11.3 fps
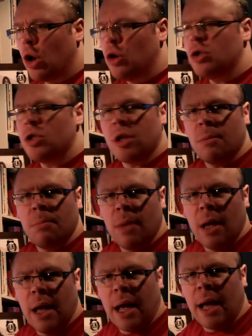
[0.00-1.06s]
Usedom
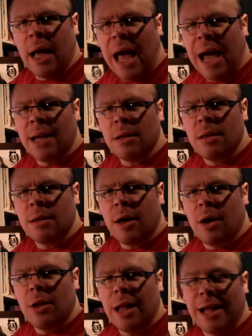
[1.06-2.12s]
Island
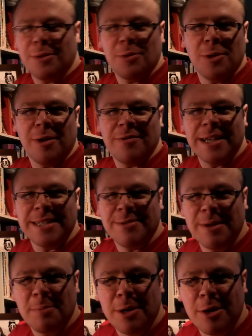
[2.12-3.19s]
on, I don't know if that's the
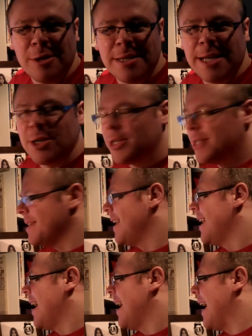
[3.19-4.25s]
right pronunciation,
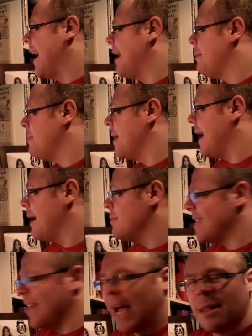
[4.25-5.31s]
but it
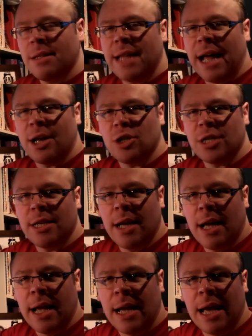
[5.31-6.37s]
was an island
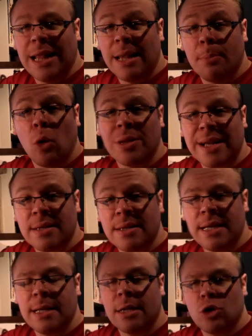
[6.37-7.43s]
actually in the Baltic
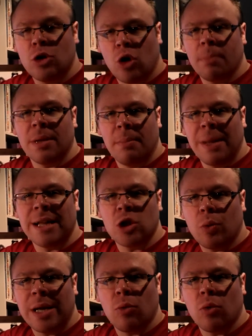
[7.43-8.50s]
Sea that dropped to
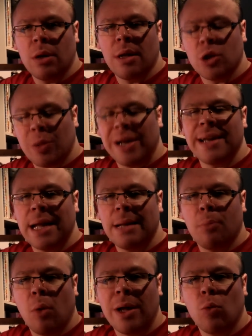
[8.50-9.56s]

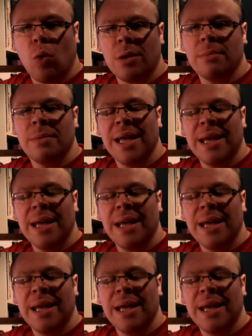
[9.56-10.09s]
-29.1.